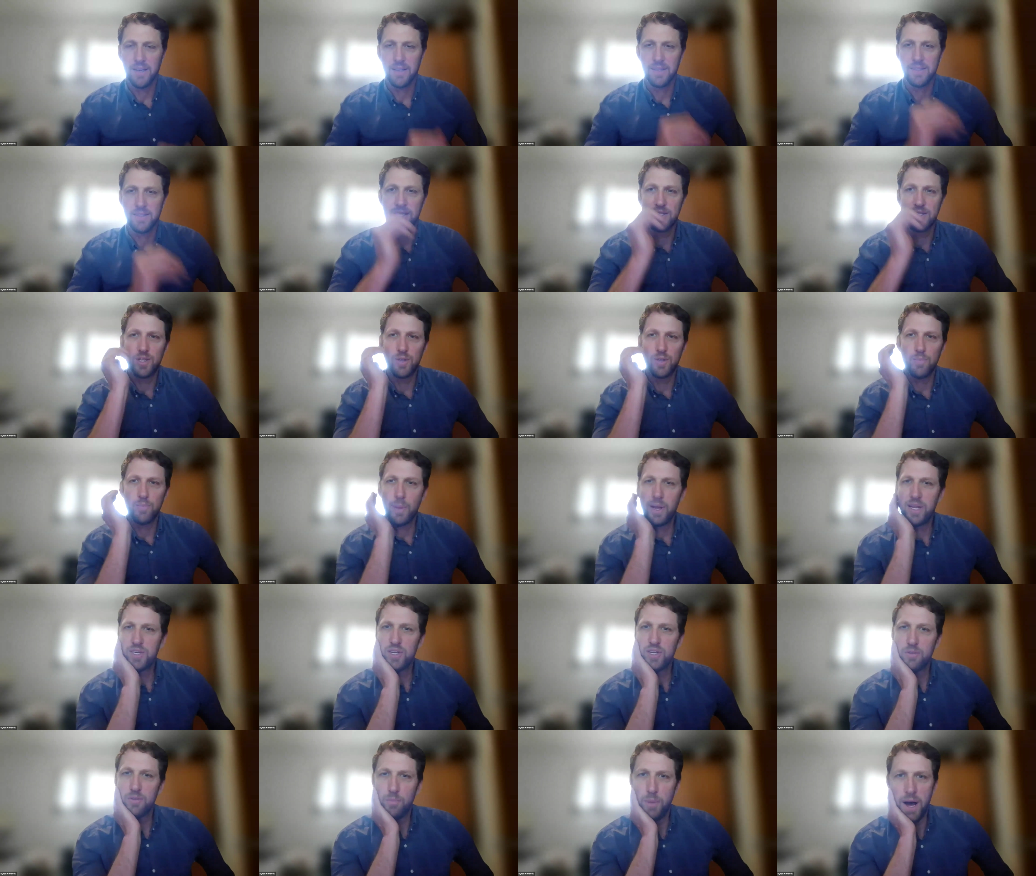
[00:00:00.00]
Since you
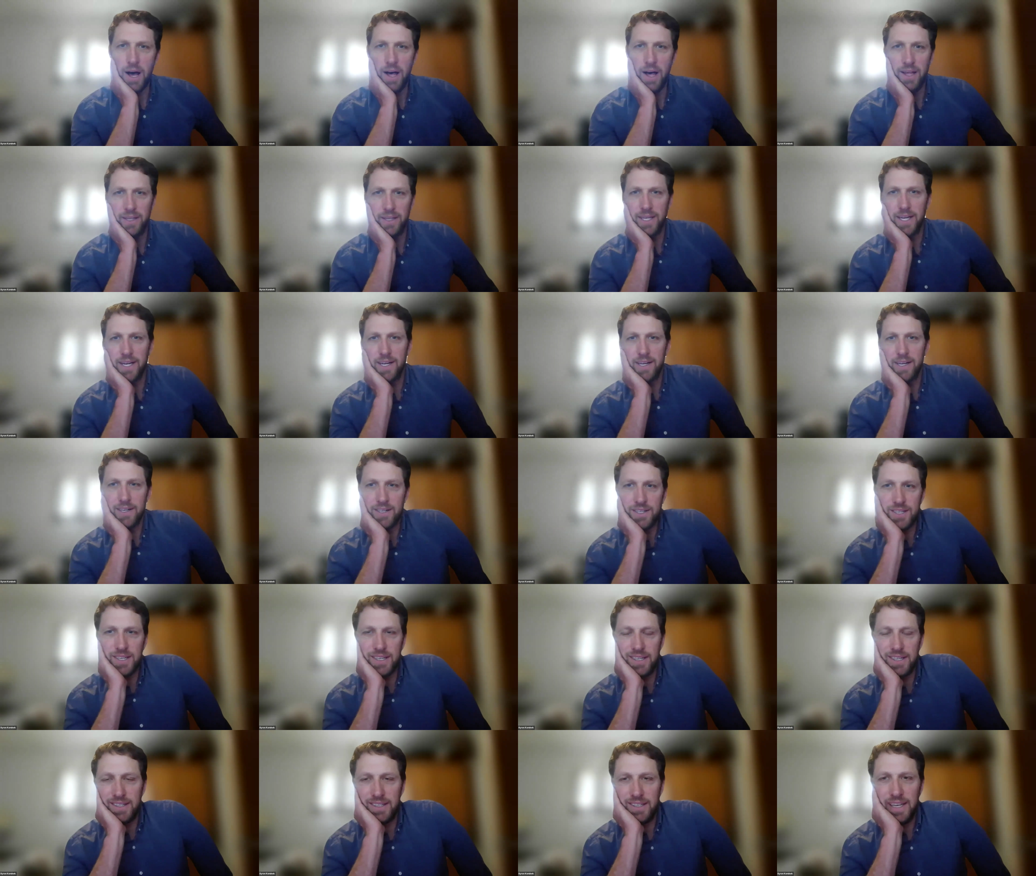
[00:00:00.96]
mentioned
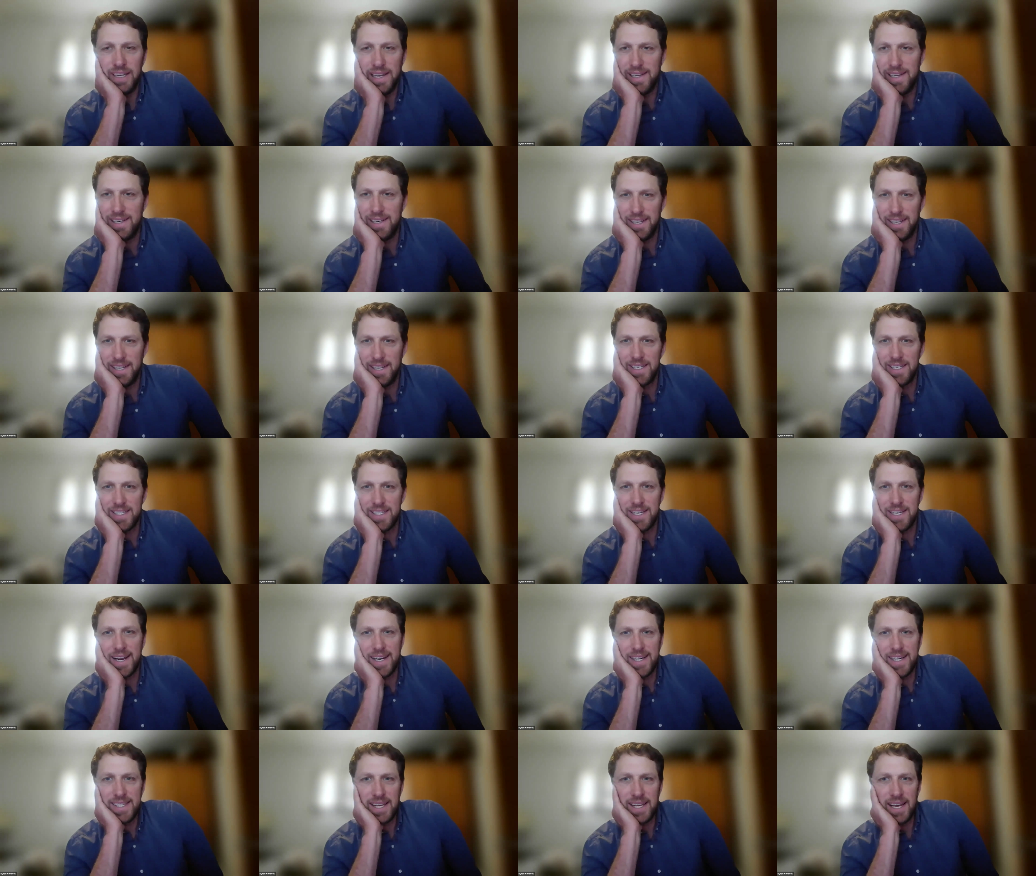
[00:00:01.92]
pollinators and
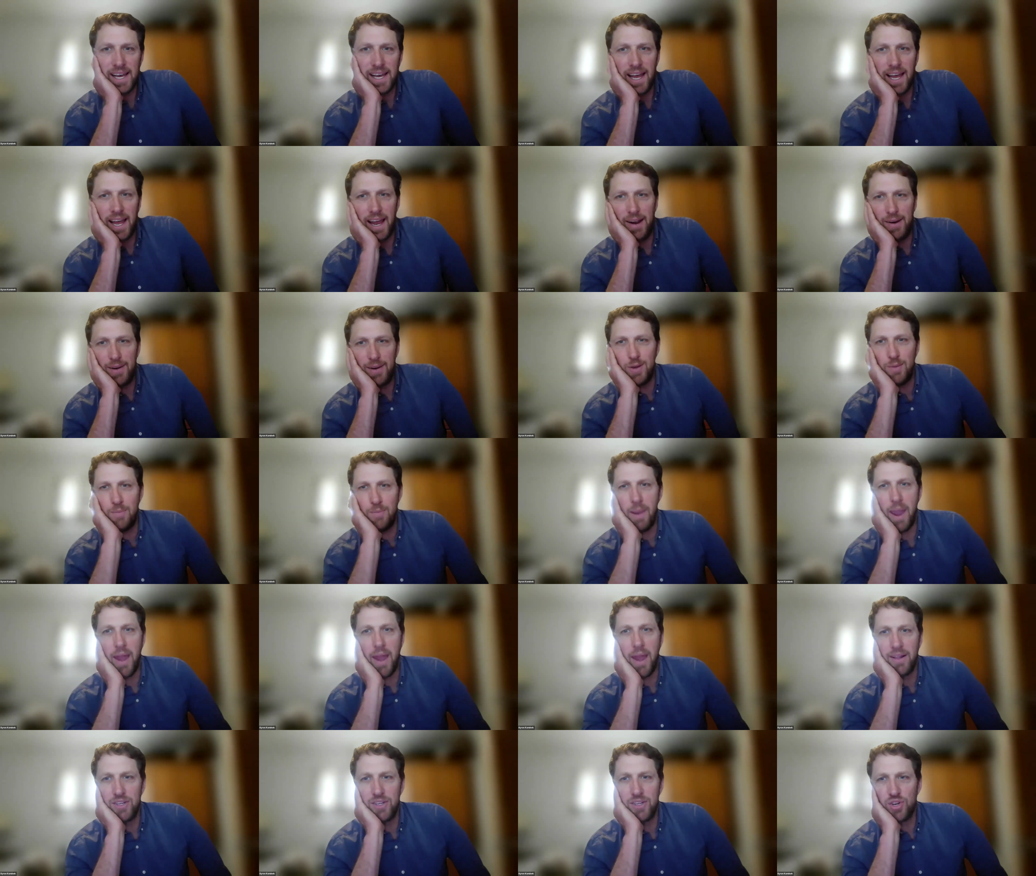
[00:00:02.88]
insects, how do you
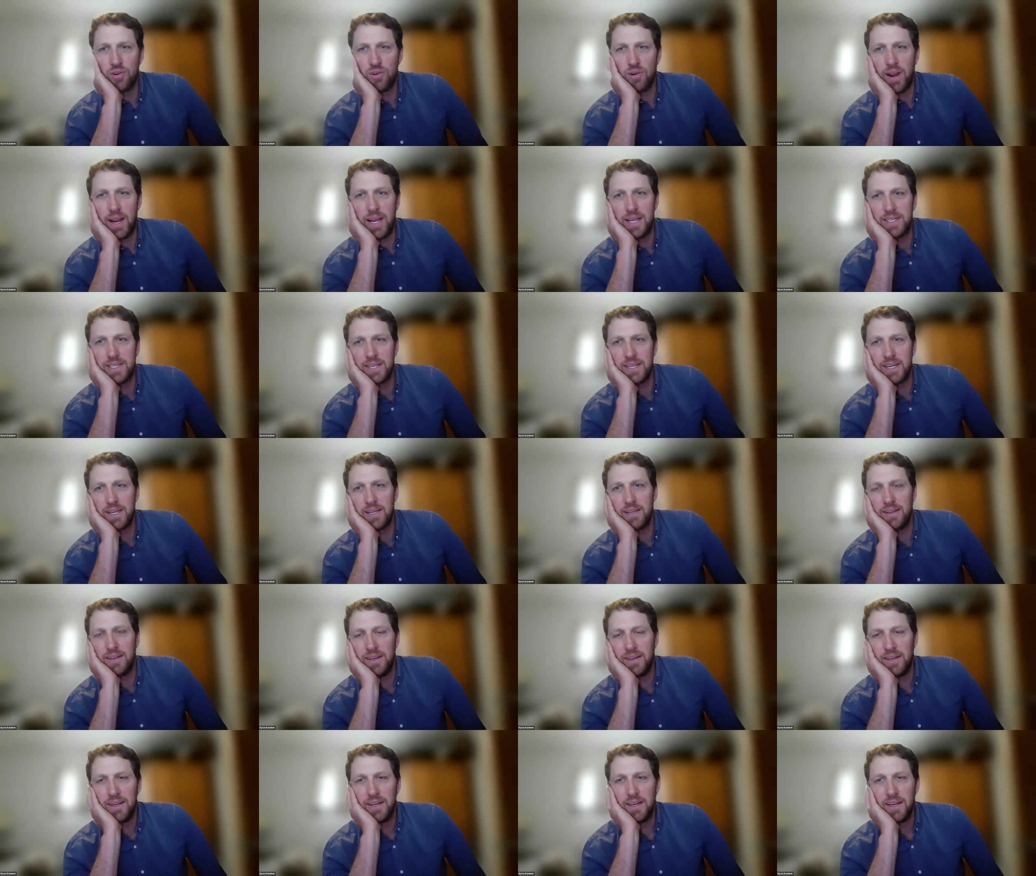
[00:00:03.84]
manage
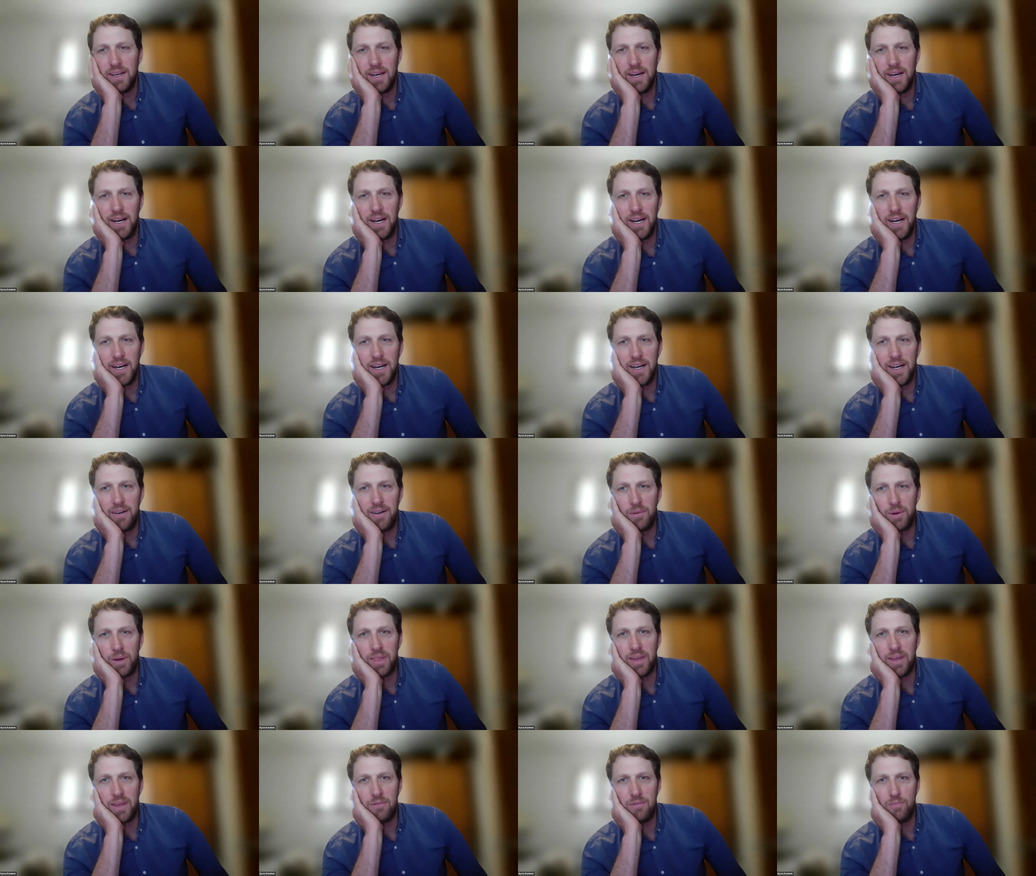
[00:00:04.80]
grazing
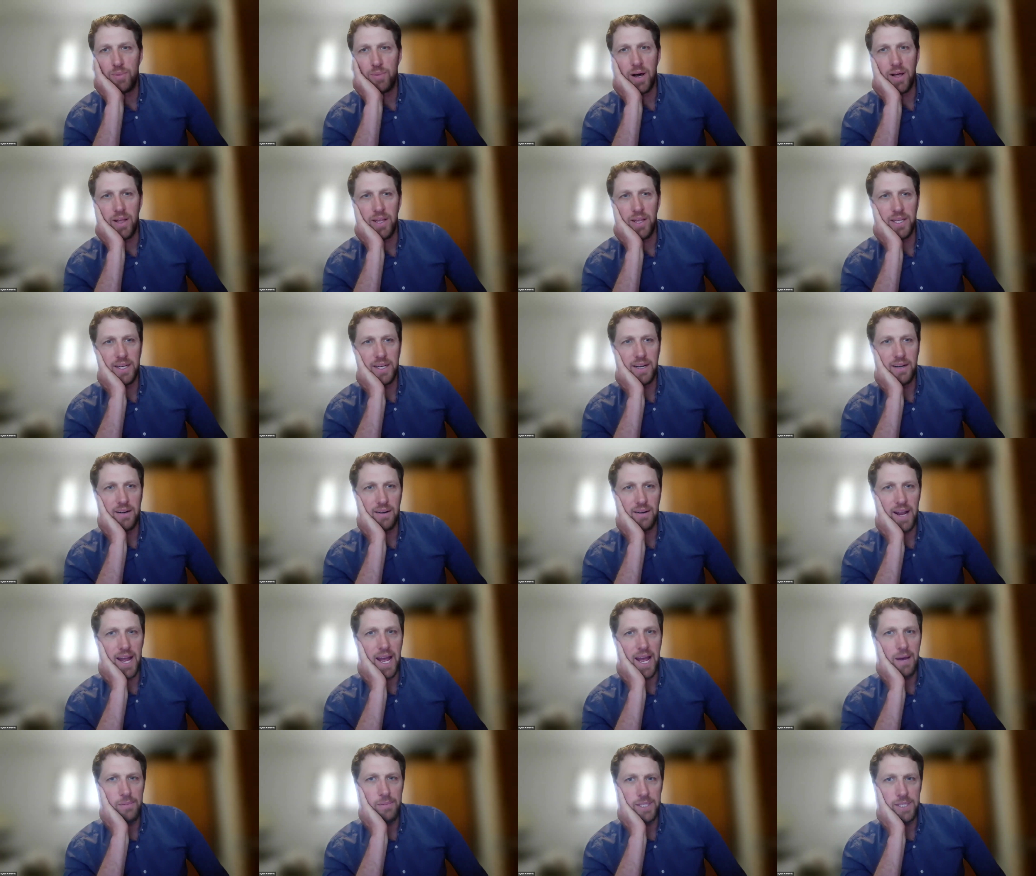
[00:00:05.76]
within
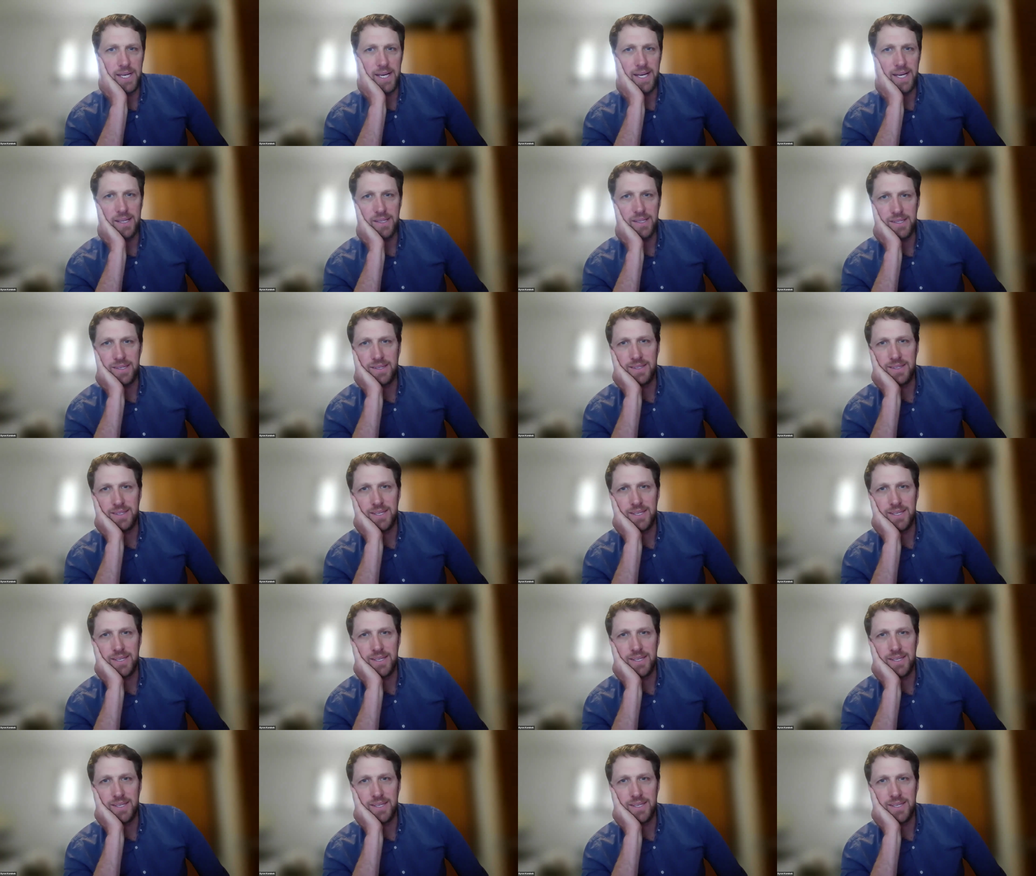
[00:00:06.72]
pollinator habitats?